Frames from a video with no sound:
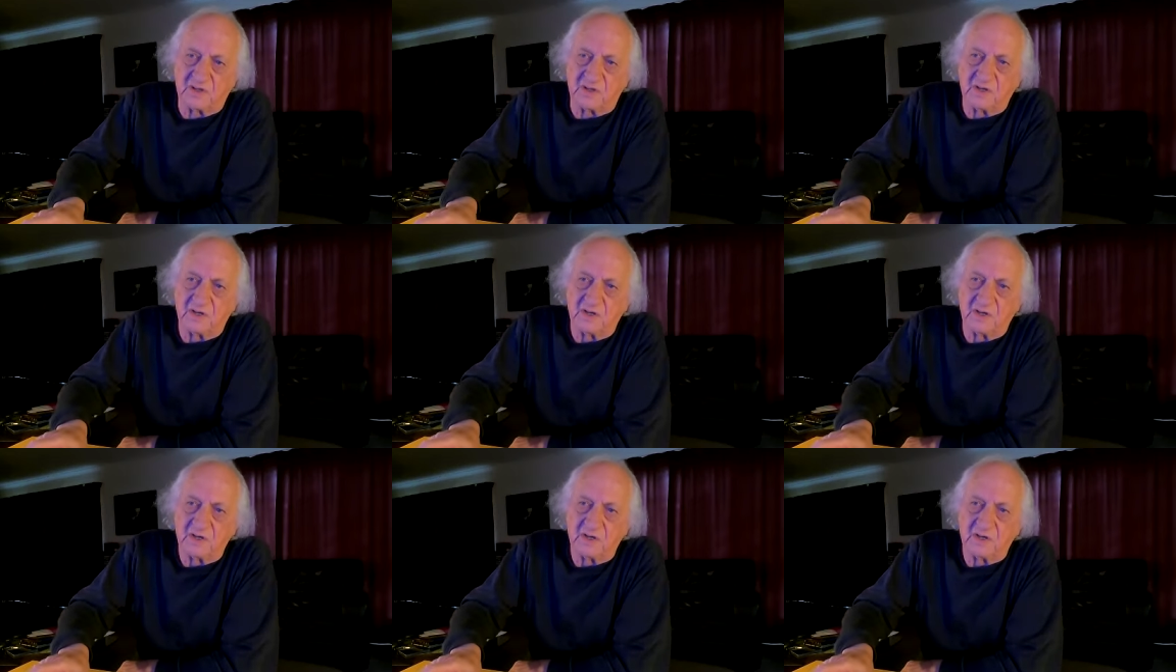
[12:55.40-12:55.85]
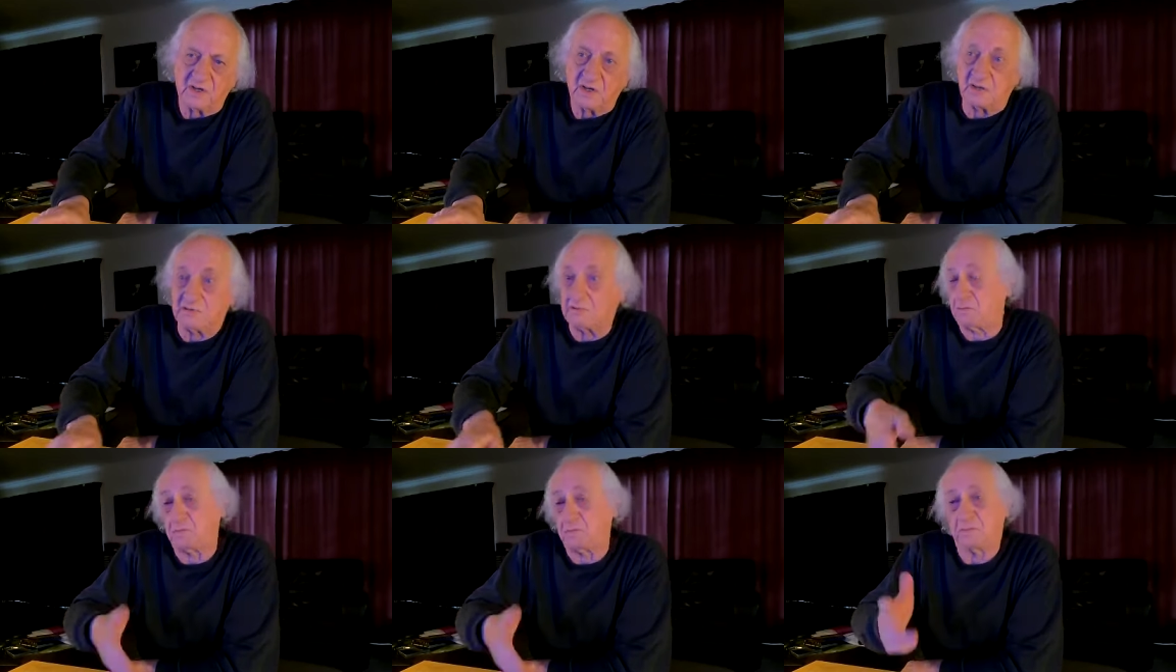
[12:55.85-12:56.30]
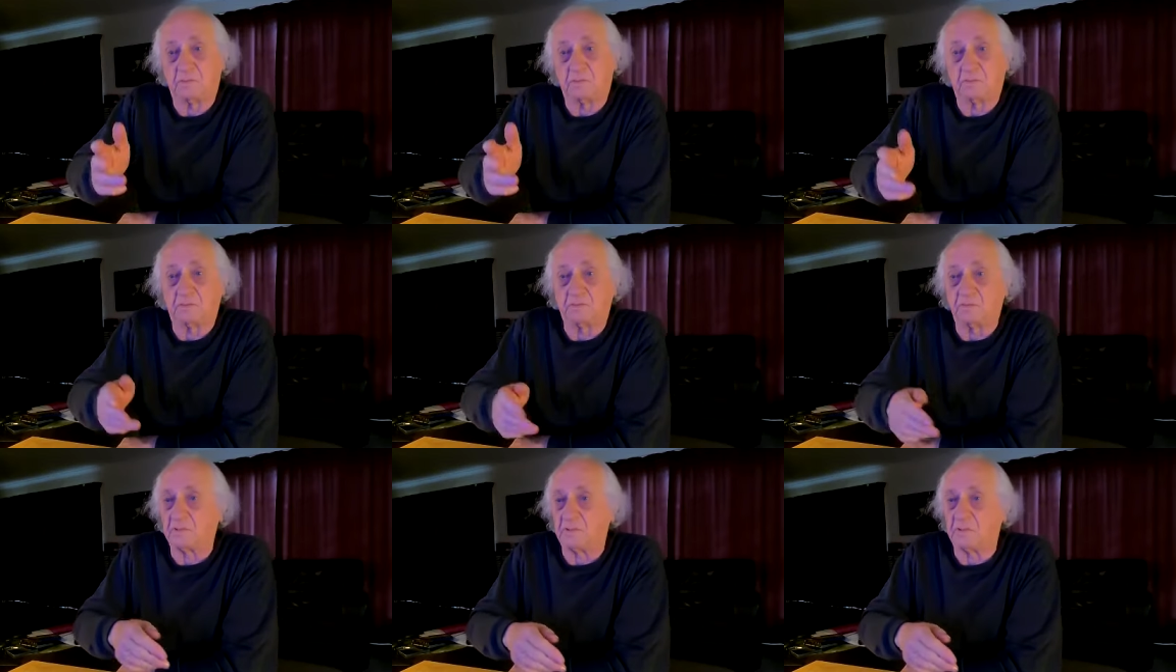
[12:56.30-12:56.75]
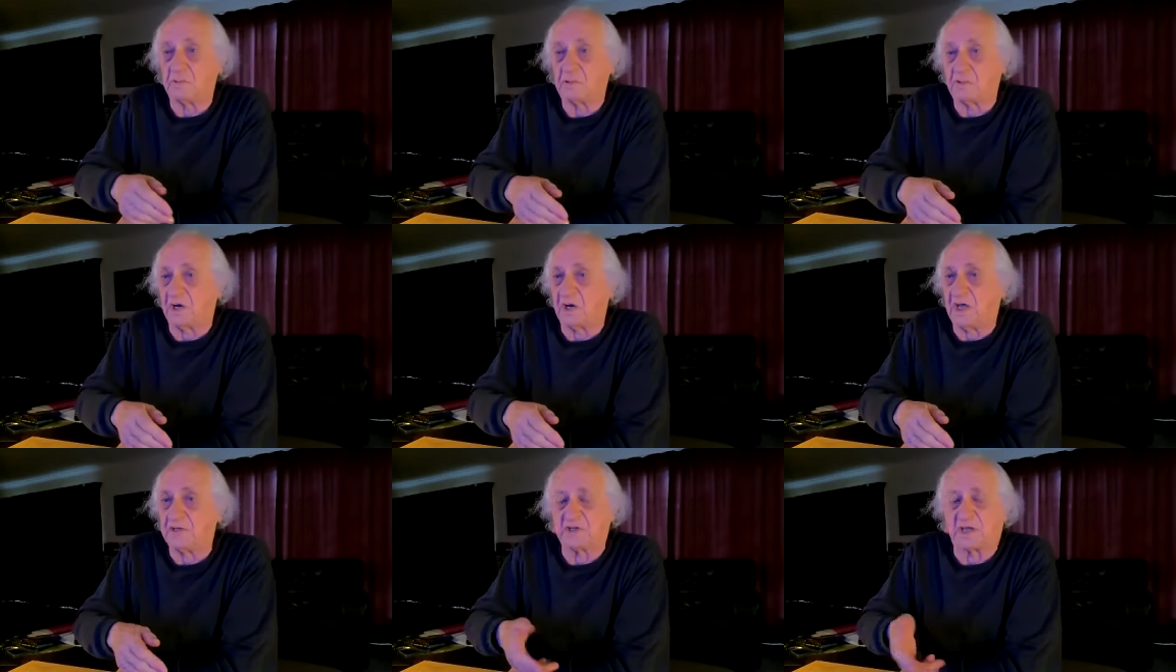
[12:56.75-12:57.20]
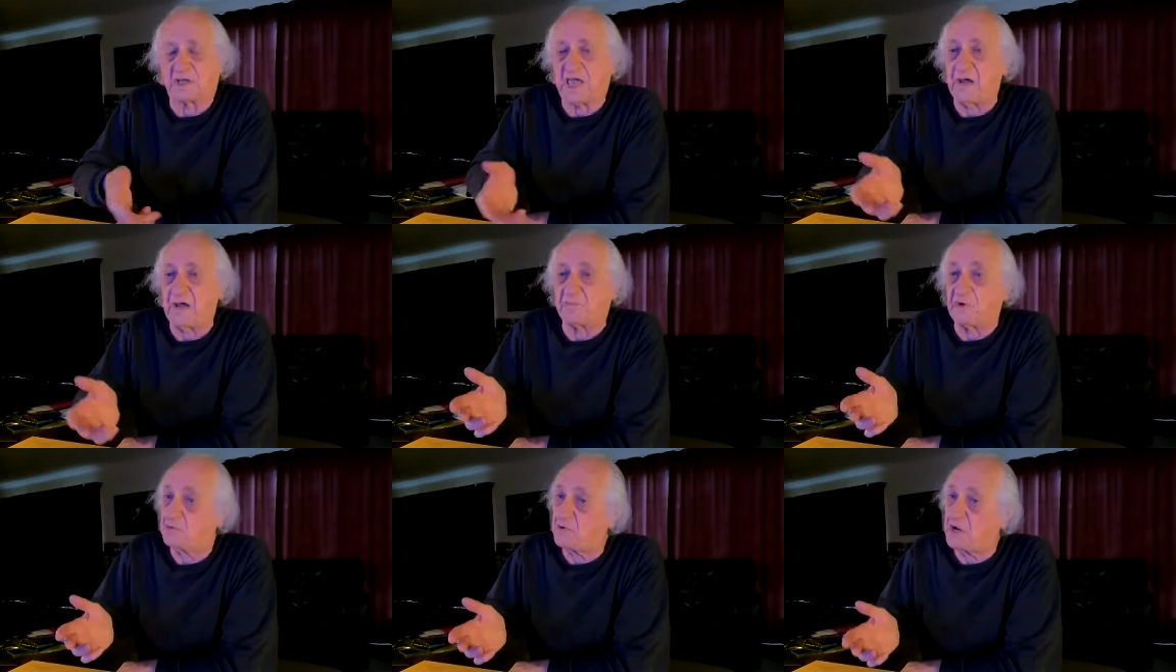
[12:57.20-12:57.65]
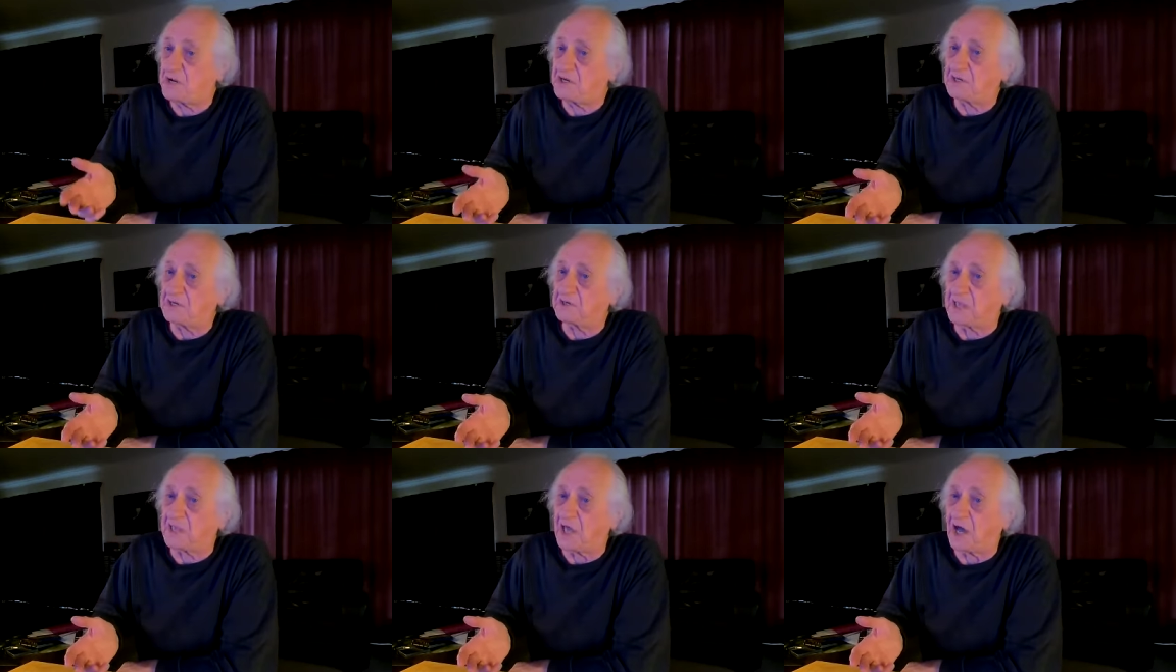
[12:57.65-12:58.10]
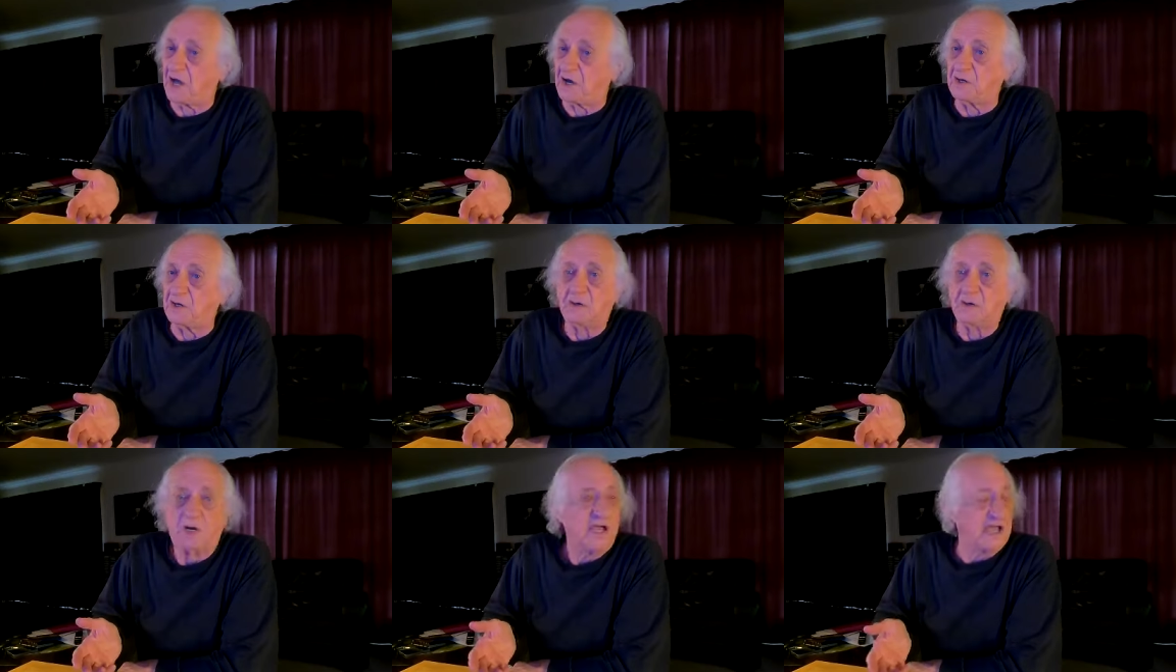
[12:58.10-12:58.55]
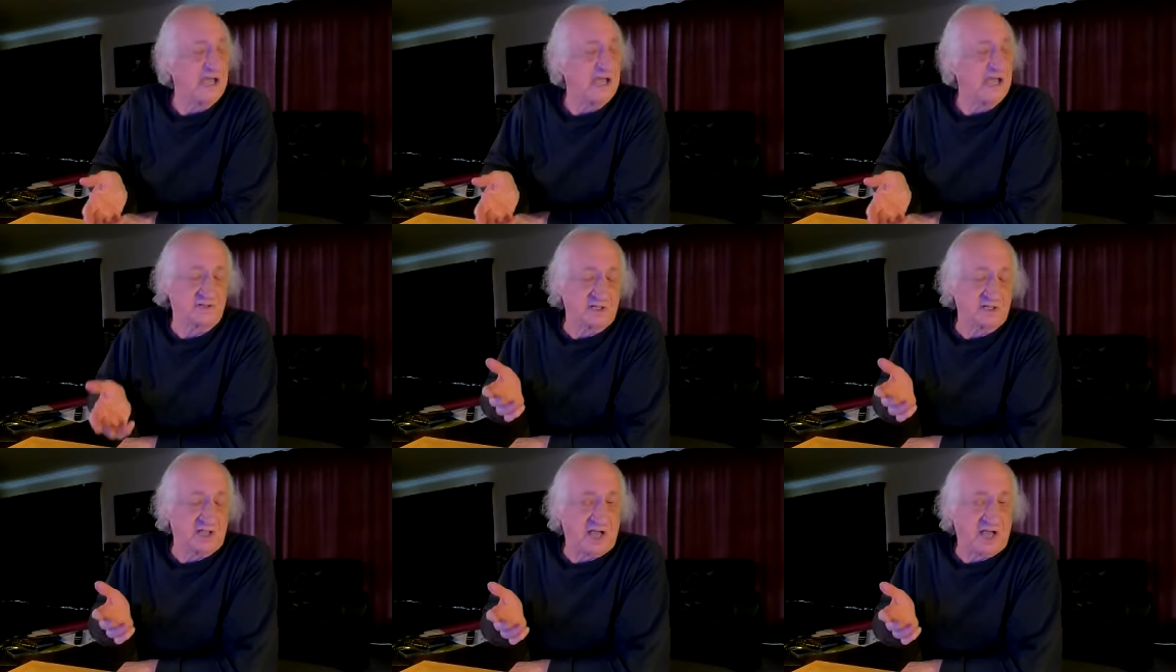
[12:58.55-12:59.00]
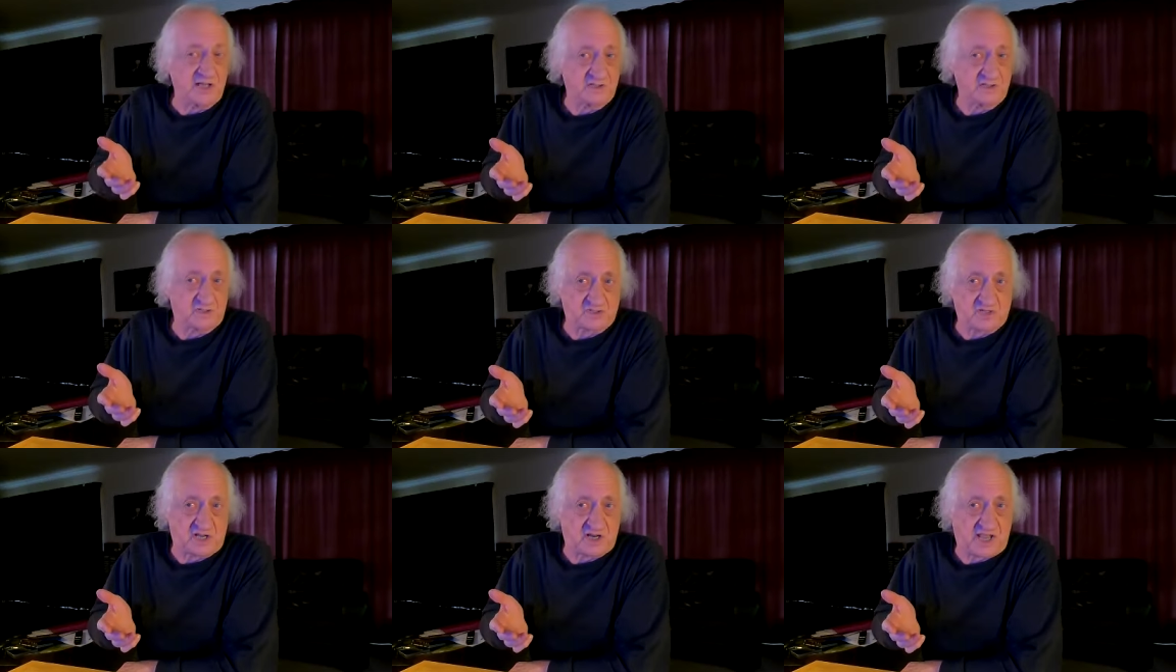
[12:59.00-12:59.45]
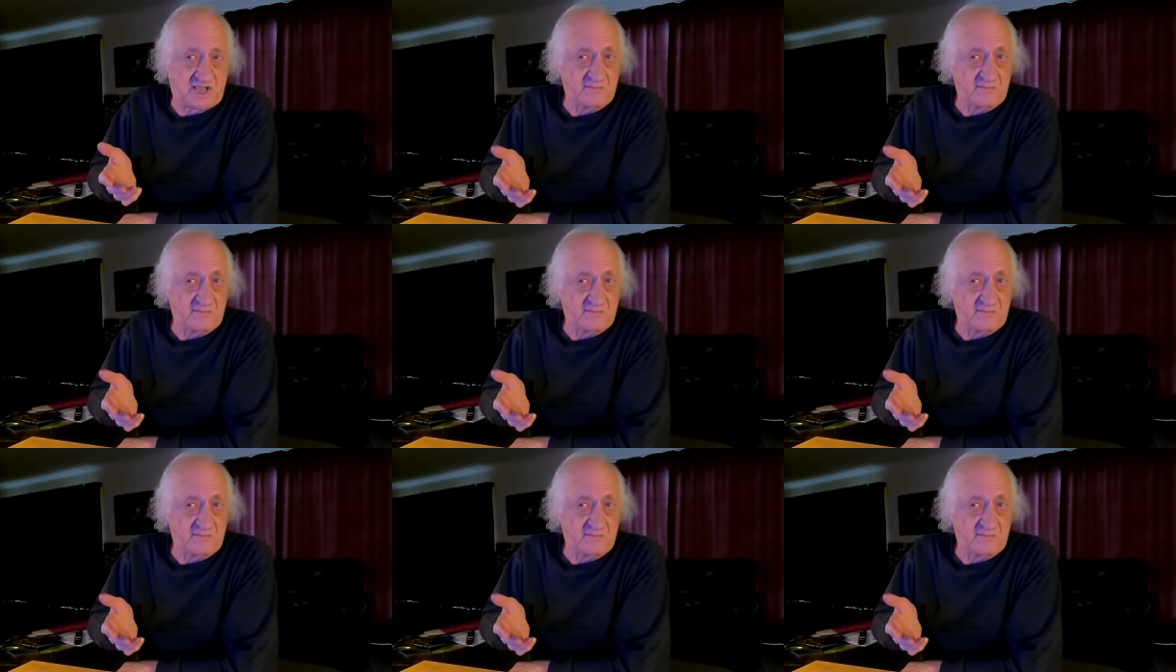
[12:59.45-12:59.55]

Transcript: And I had the camera ready to go, had the lights set up,